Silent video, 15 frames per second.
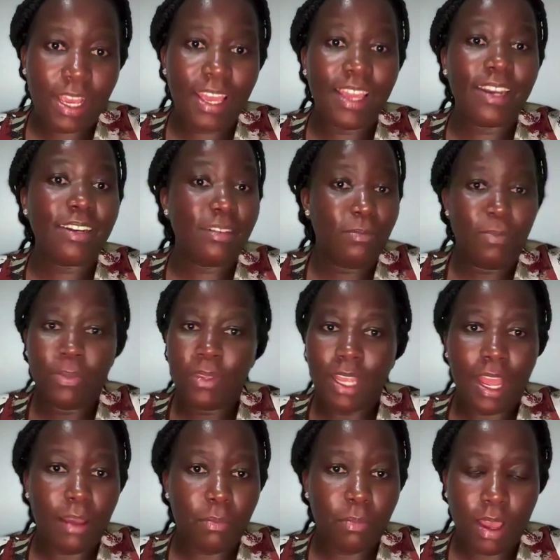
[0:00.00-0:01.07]
and
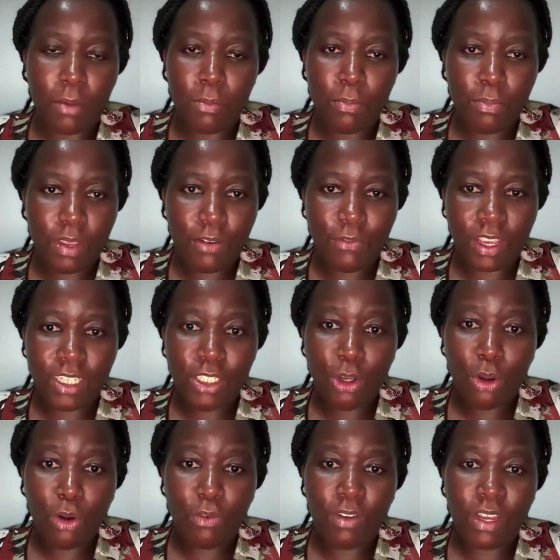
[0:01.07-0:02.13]
I'm inviting all
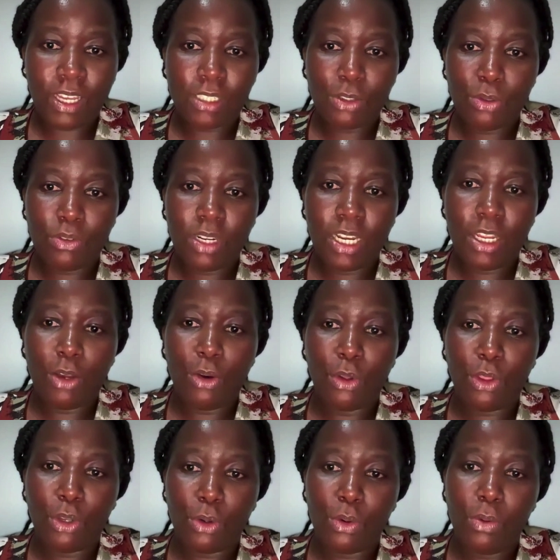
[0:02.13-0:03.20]
of us to really go
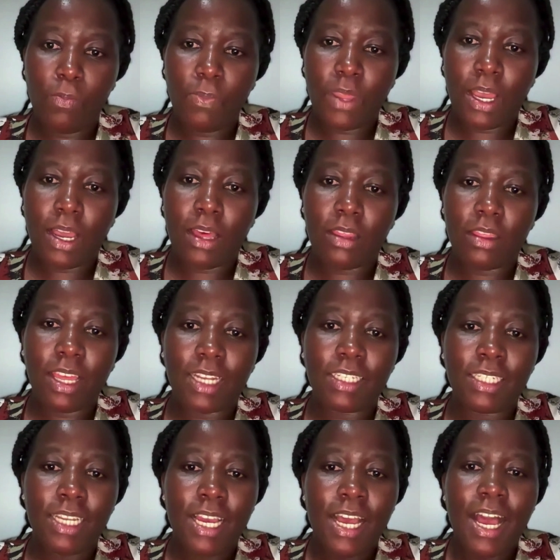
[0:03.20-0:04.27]
through that
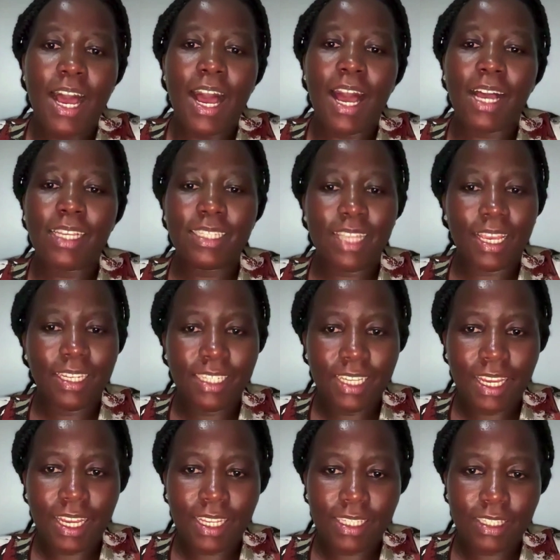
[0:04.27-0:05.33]
has
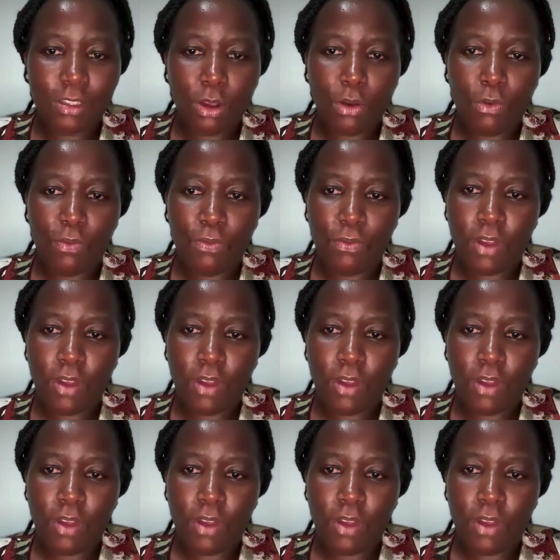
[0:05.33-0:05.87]
ideas of